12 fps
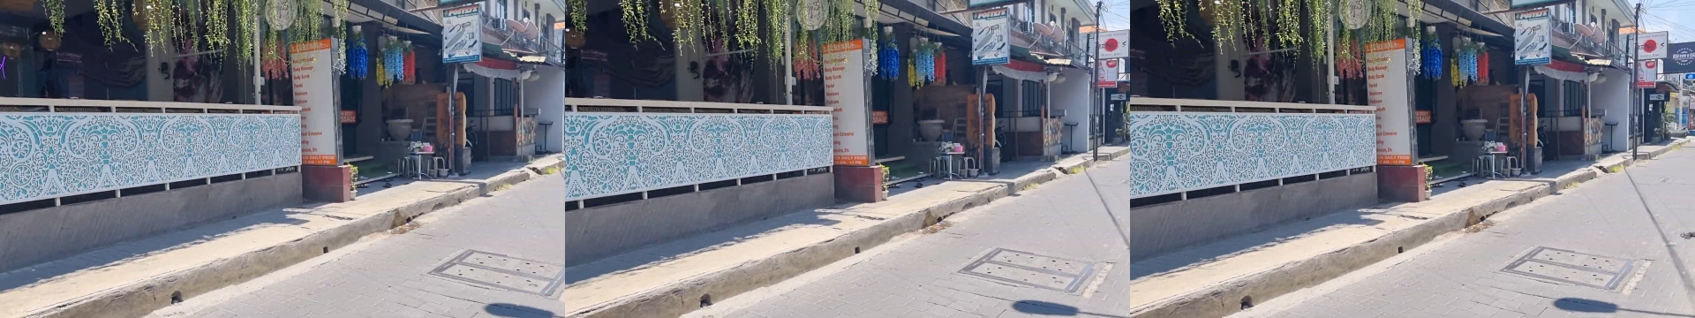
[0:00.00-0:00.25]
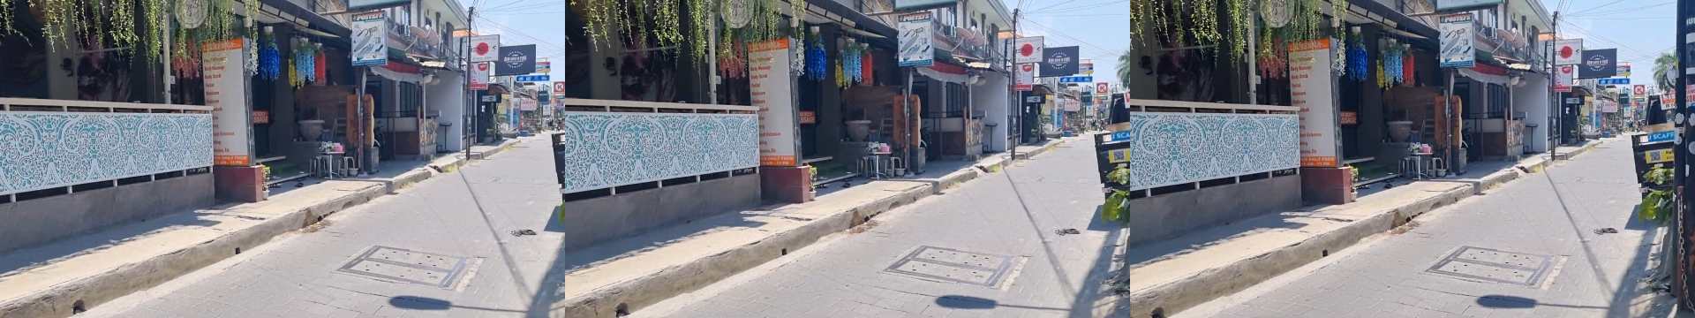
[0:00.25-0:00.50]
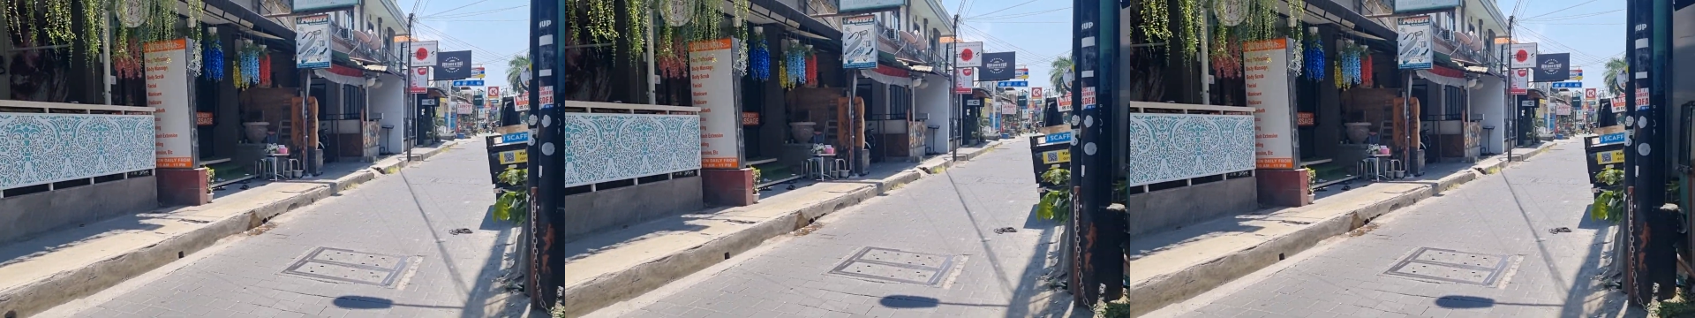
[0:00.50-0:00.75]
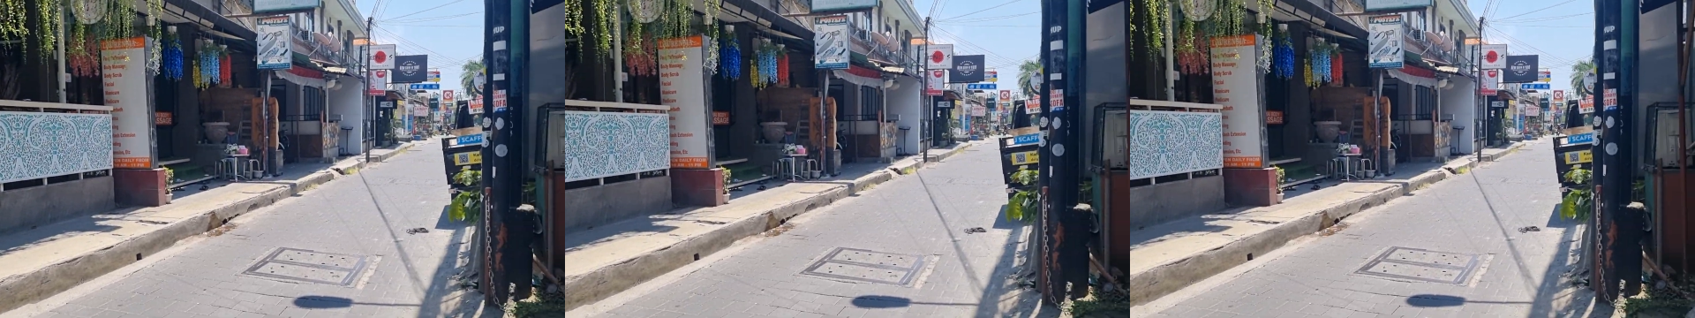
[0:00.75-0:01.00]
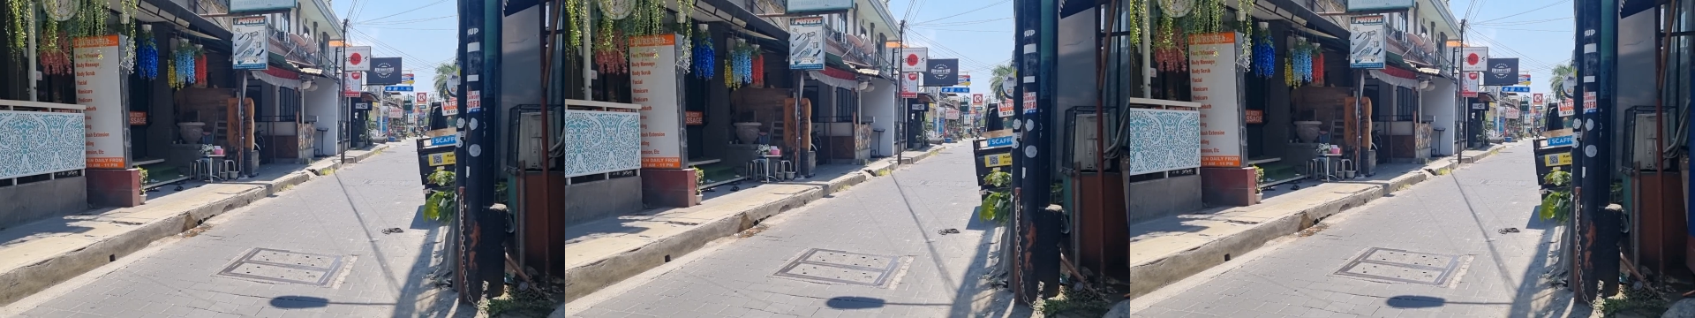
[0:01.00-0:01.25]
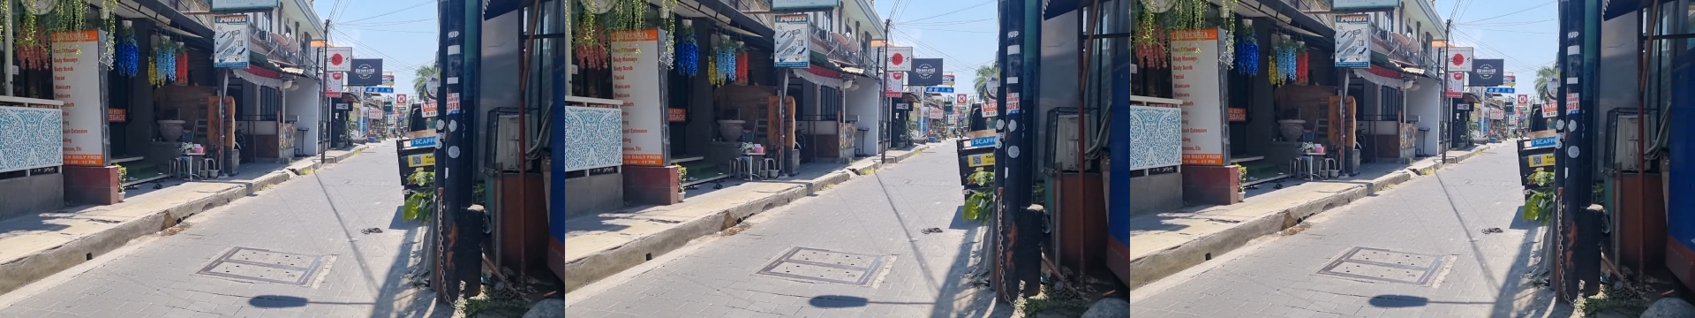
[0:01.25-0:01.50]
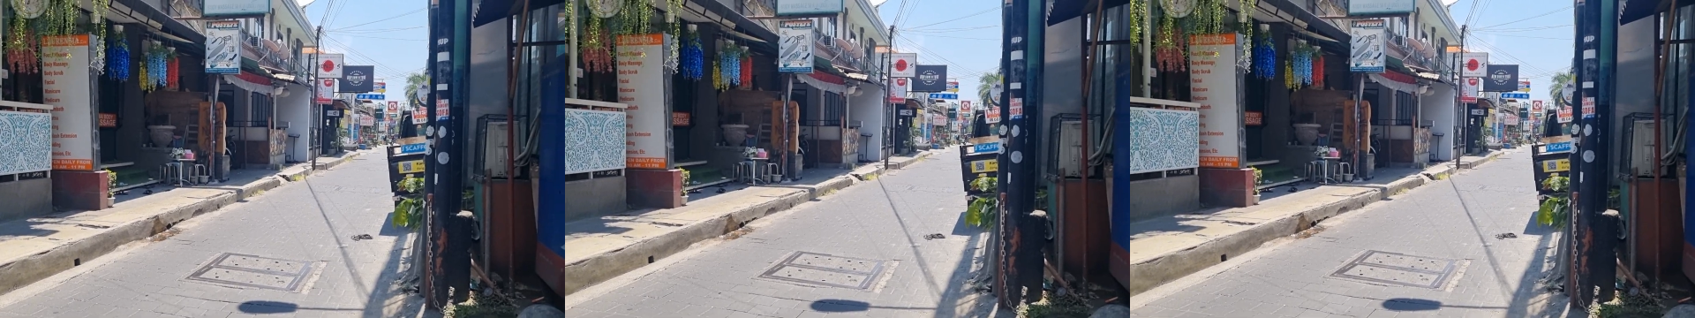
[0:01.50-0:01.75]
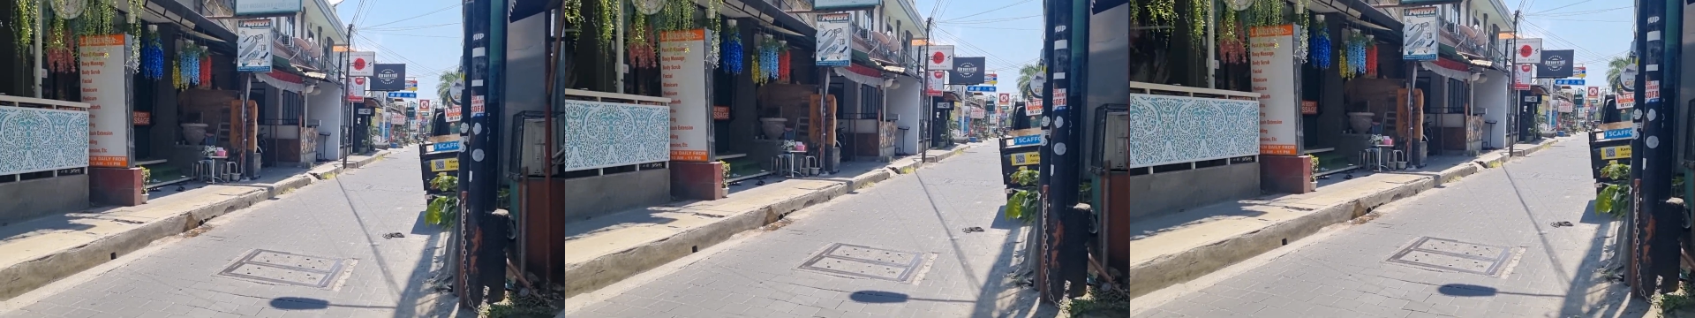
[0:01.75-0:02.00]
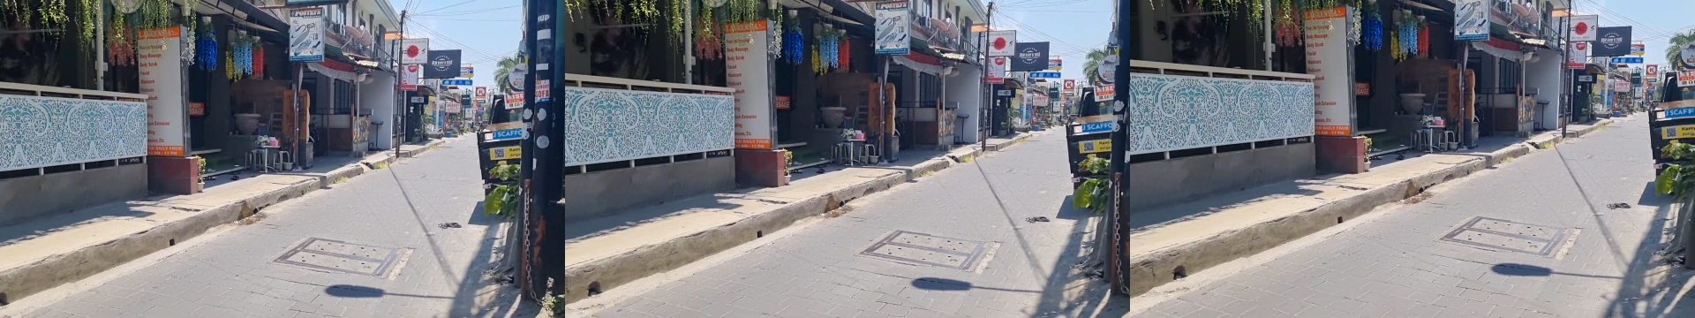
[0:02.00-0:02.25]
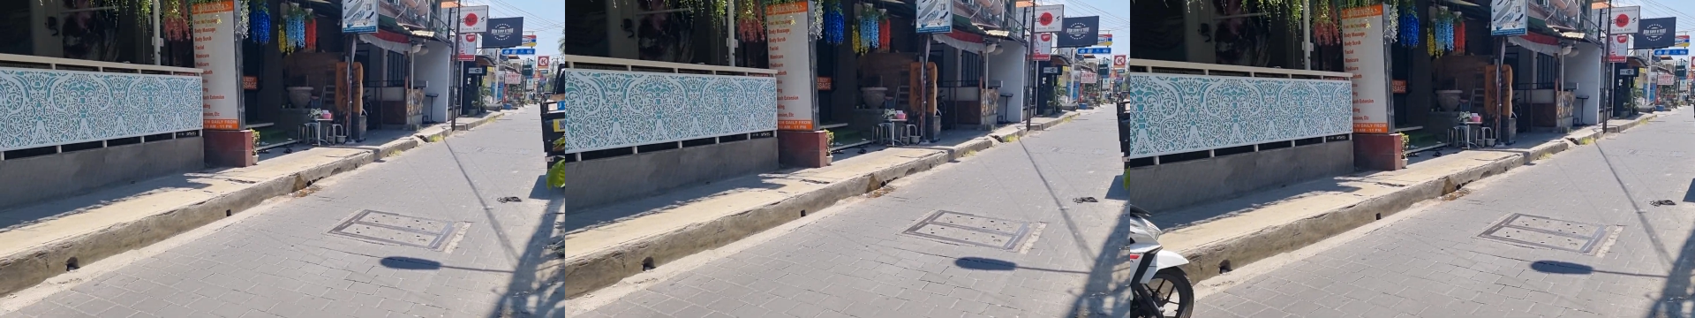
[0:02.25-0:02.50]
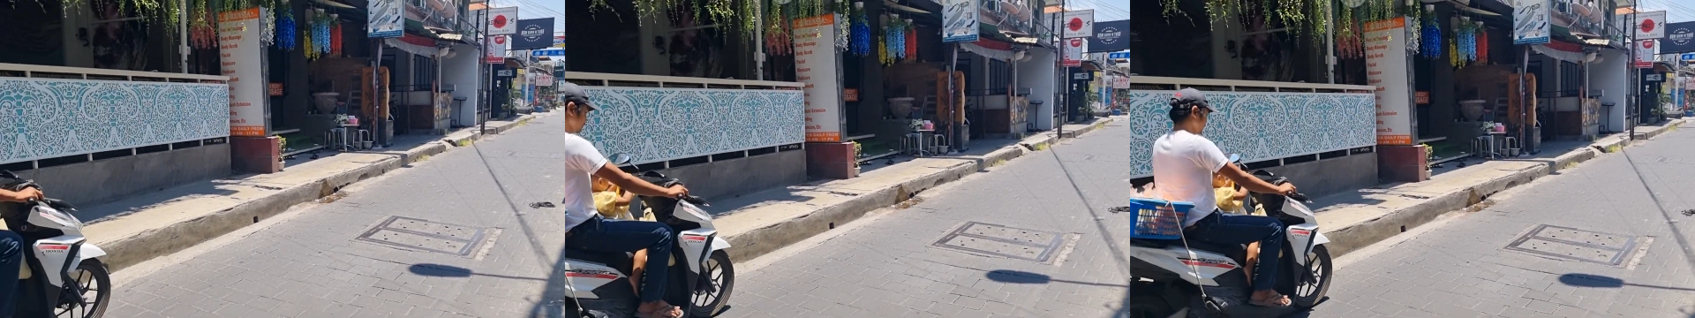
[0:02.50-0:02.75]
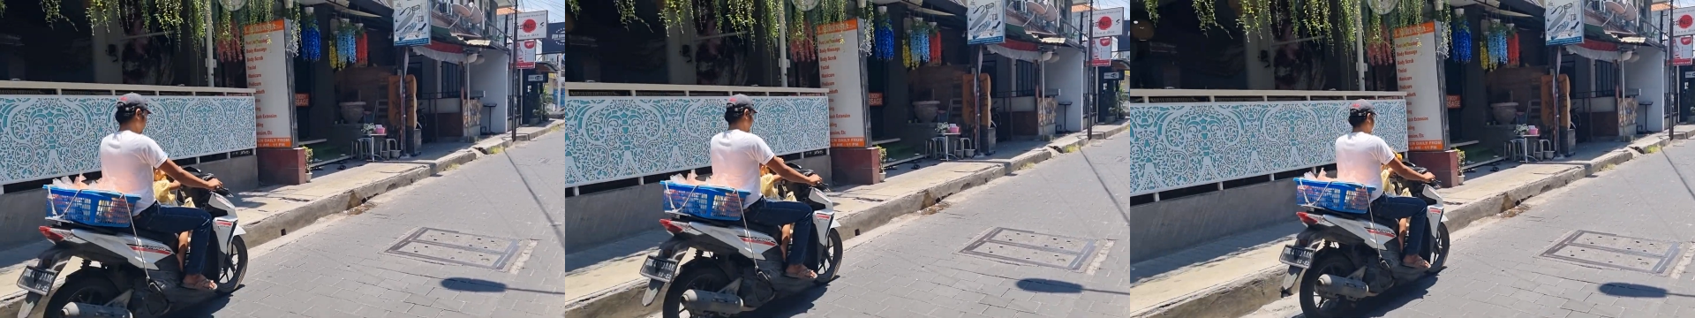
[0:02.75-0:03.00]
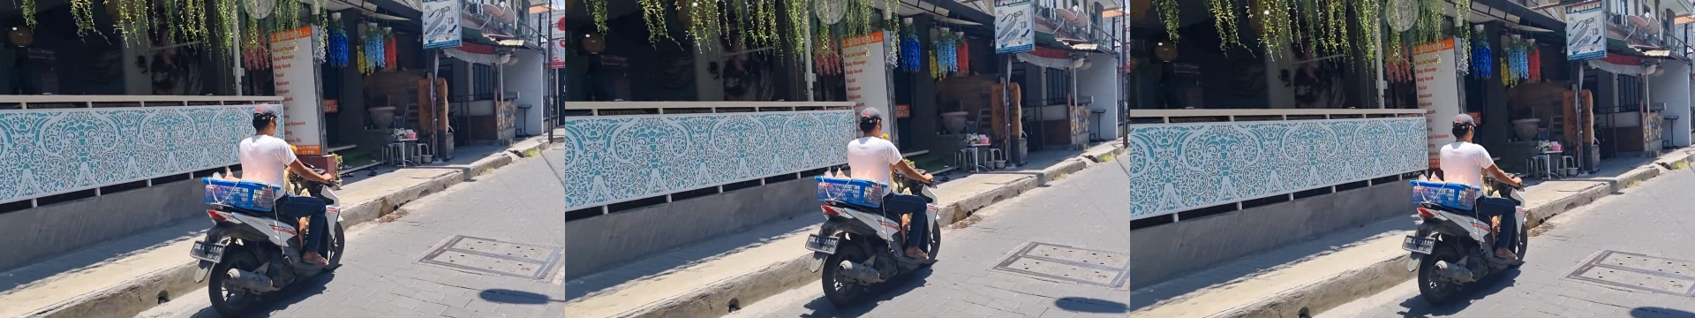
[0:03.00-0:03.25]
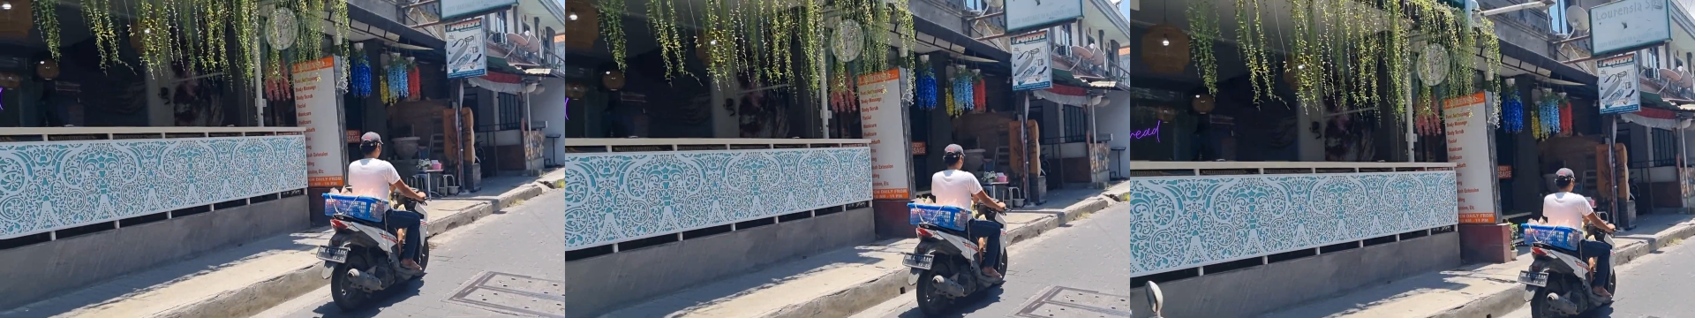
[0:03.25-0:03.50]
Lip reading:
Nobody's mouth can be seen.